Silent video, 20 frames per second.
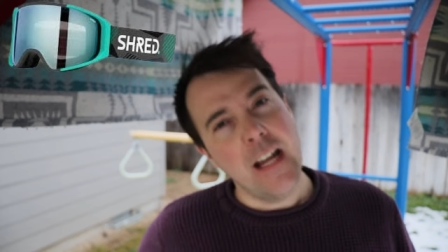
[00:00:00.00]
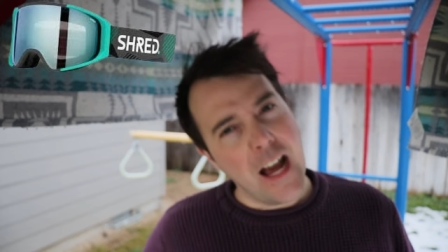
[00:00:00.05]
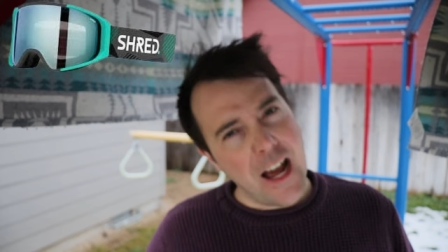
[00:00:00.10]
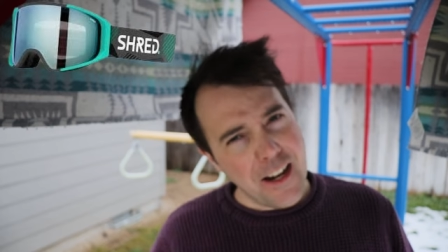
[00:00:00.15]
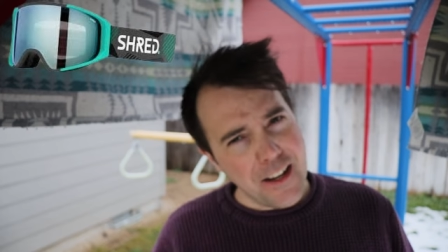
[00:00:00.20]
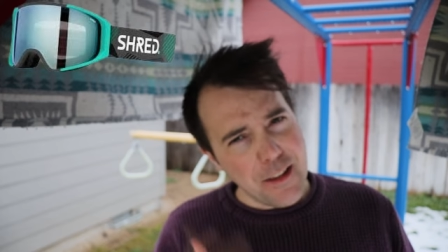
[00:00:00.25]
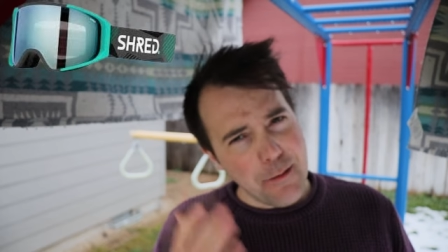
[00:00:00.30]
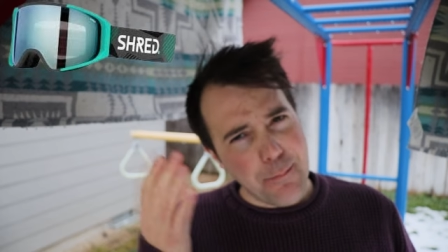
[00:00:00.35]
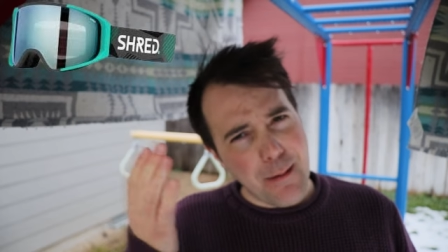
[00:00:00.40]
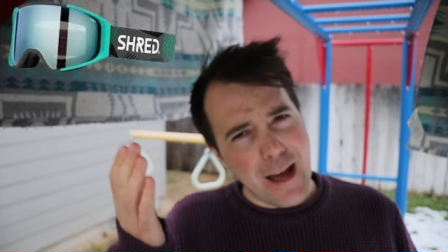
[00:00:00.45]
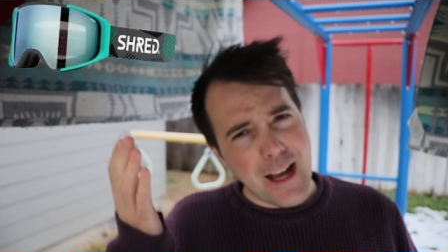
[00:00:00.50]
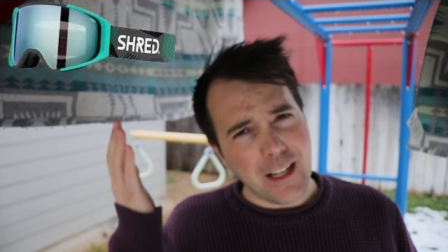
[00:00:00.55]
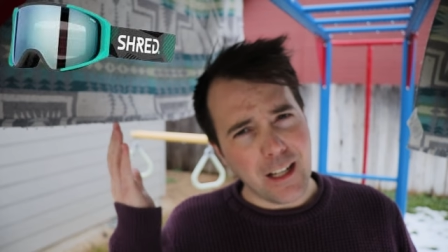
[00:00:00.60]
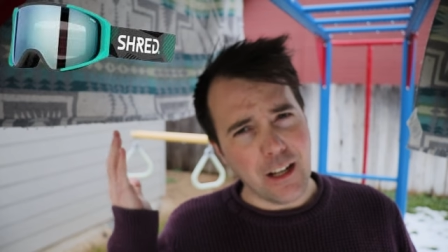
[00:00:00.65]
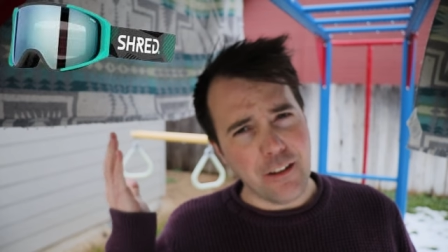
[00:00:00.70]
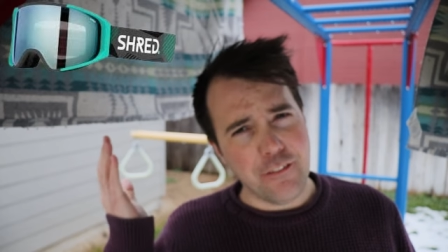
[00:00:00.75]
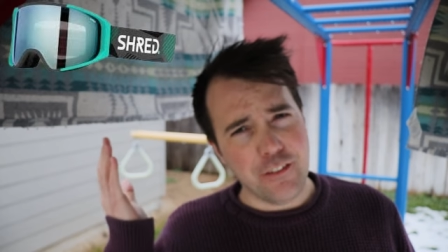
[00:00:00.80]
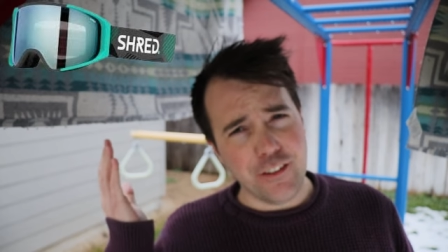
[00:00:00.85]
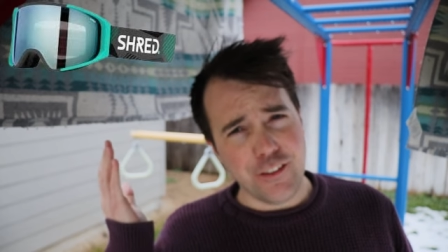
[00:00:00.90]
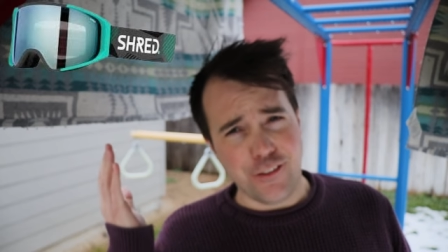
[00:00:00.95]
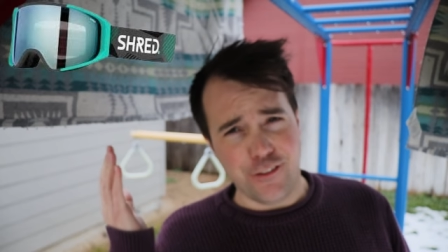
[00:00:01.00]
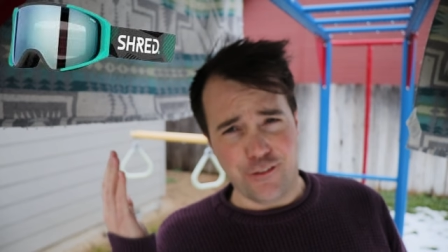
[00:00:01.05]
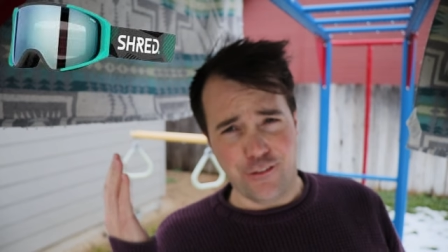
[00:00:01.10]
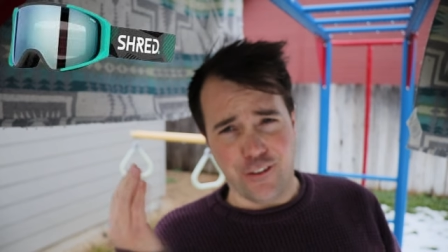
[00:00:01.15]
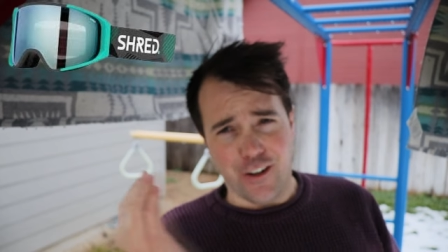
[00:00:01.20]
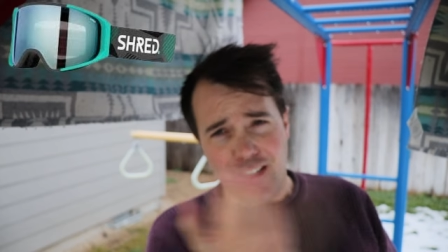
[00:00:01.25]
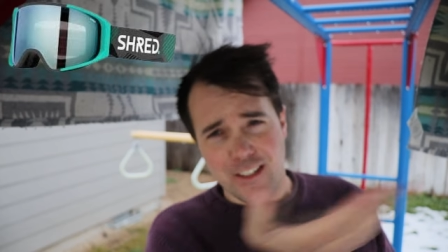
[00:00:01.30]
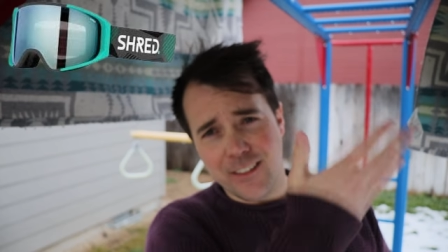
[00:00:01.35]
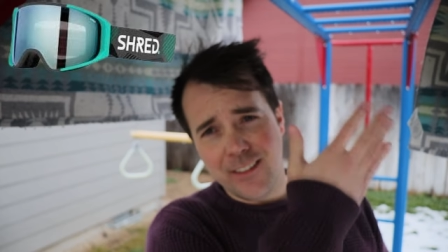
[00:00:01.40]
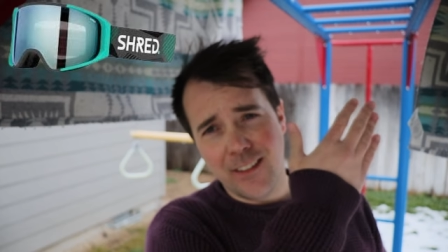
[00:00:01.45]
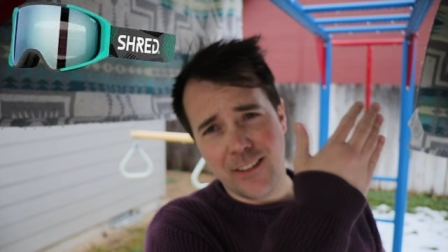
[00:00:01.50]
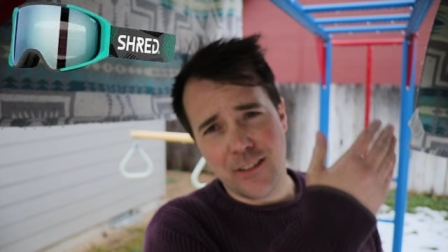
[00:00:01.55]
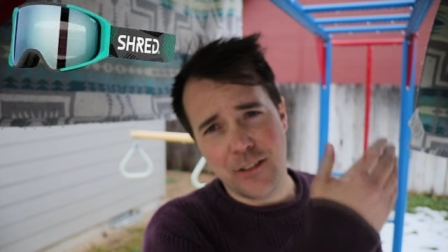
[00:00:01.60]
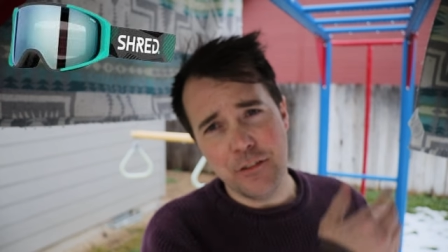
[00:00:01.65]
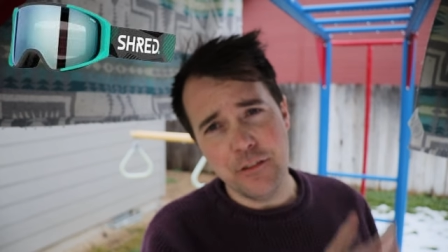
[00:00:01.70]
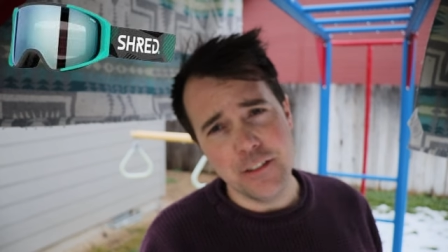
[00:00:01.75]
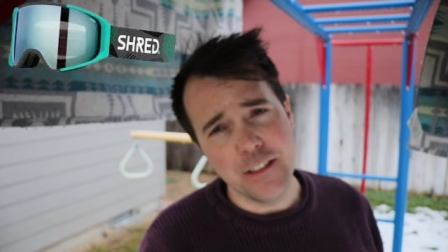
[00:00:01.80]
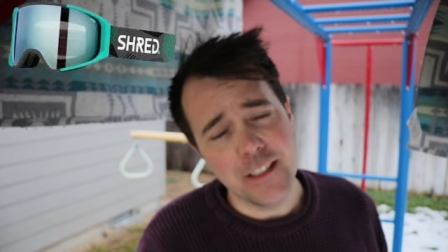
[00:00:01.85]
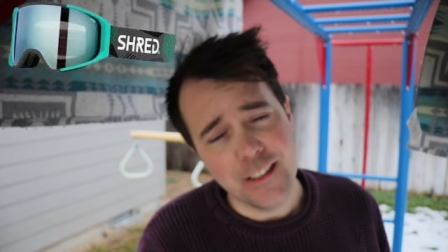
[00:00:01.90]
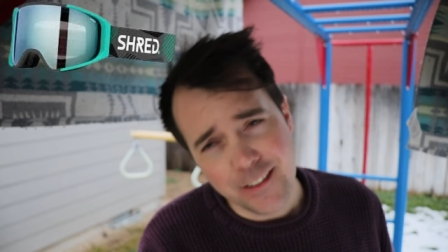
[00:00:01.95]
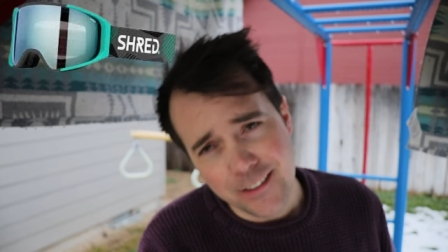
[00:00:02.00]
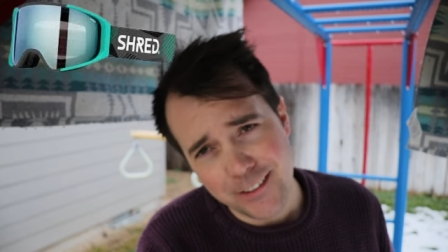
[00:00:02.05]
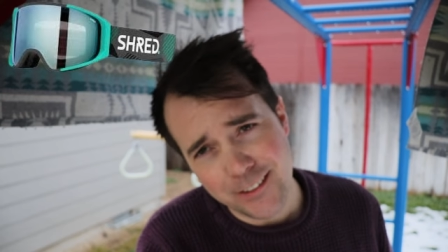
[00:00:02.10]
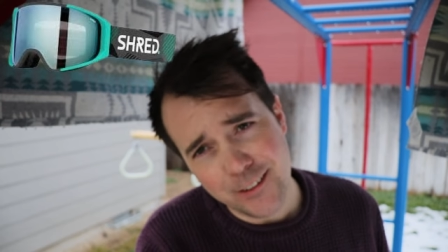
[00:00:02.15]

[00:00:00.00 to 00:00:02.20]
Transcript: out of the back of his friend's SUV.